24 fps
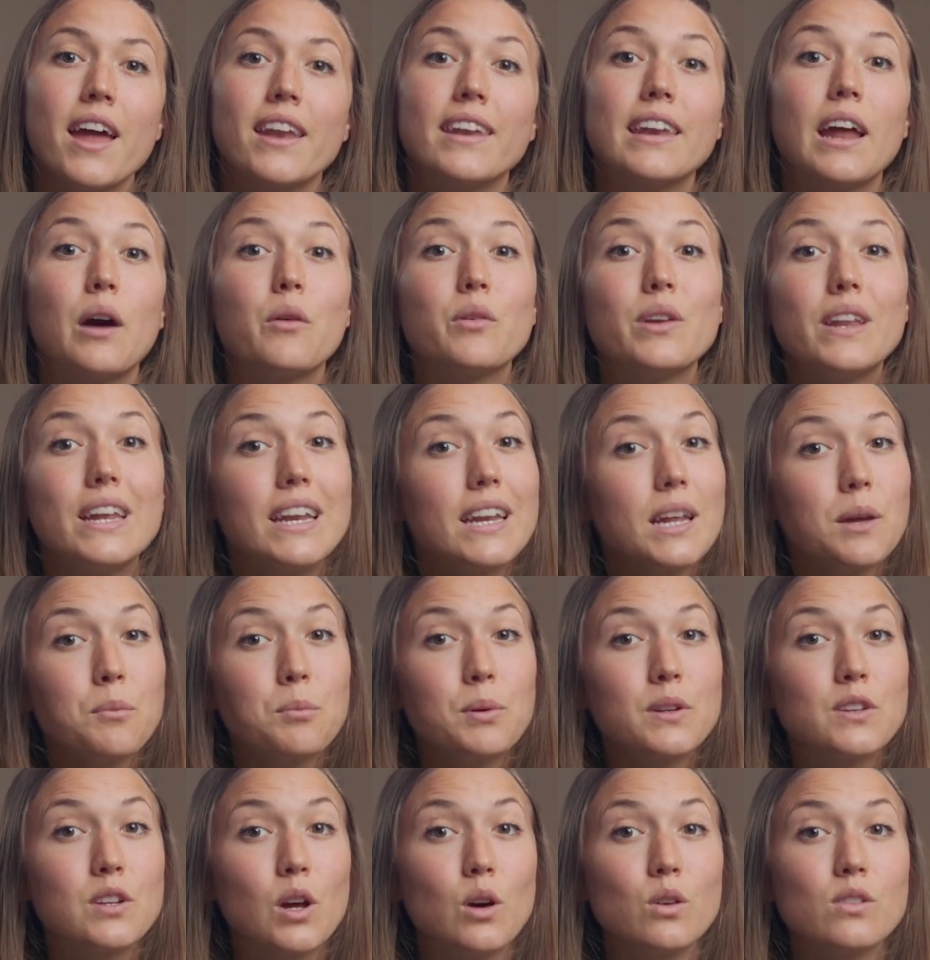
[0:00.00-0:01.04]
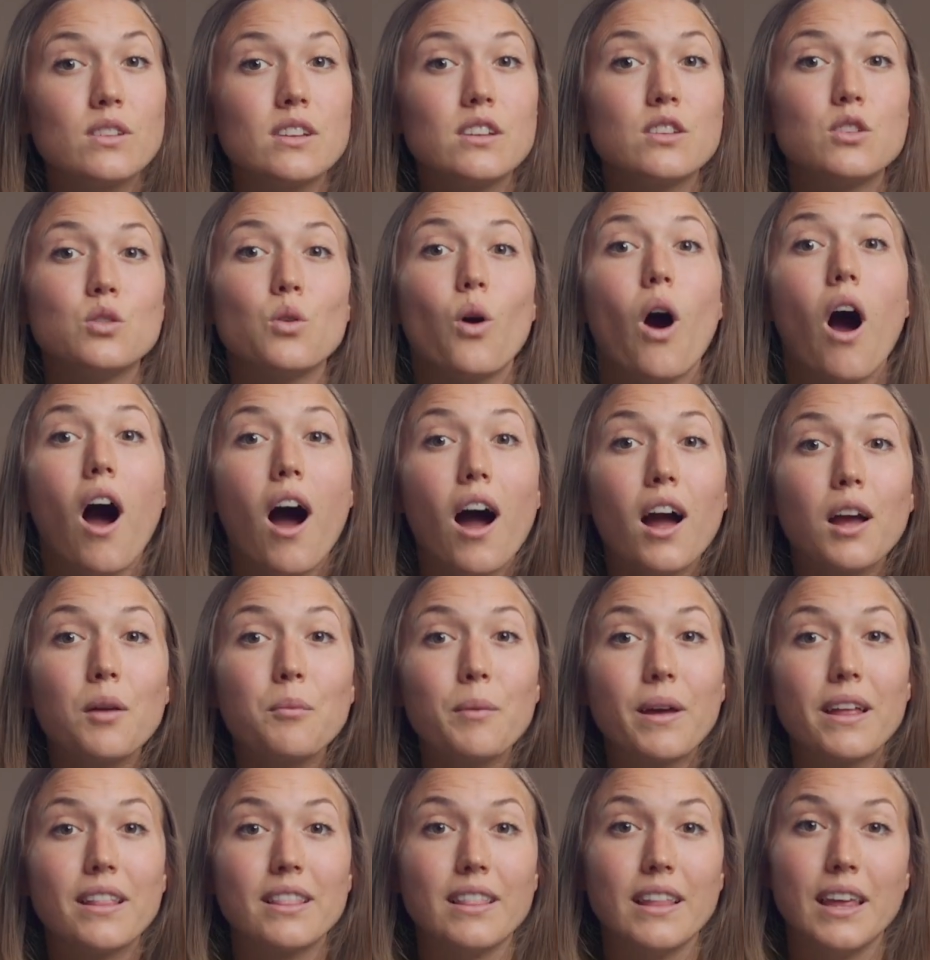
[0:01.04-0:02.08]
Now, needing Pitocin to
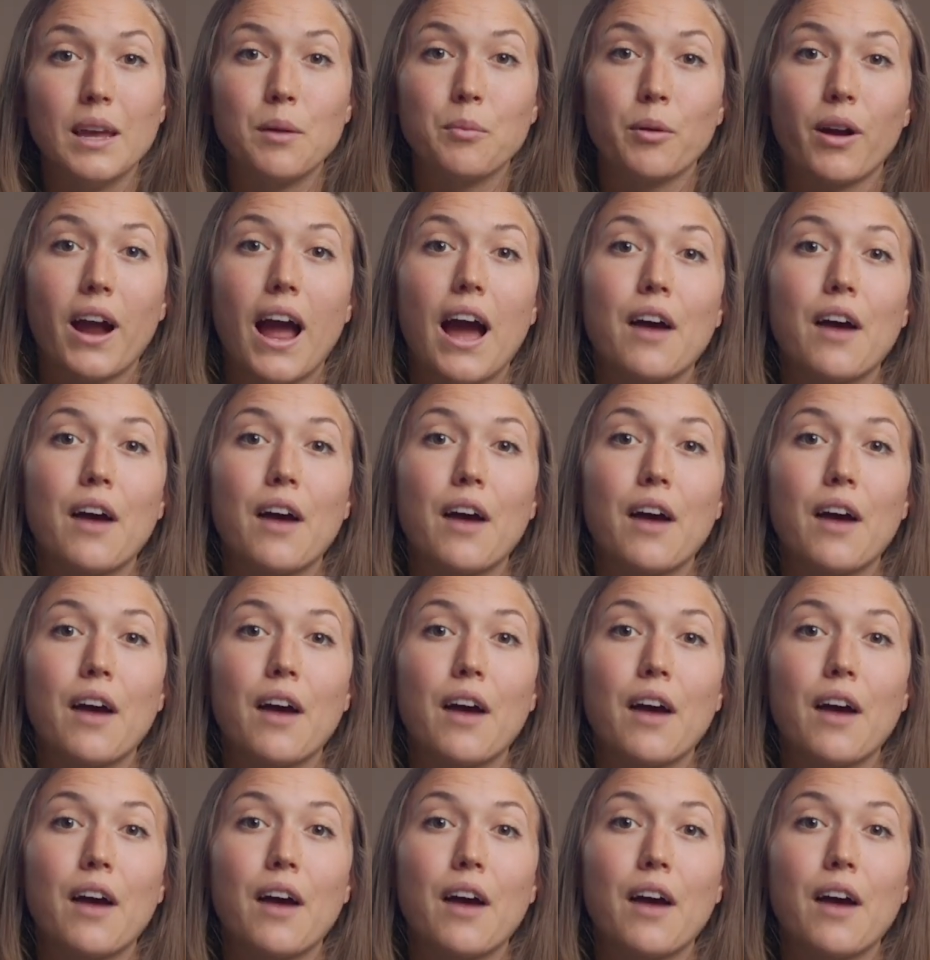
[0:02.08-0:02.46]
augment labor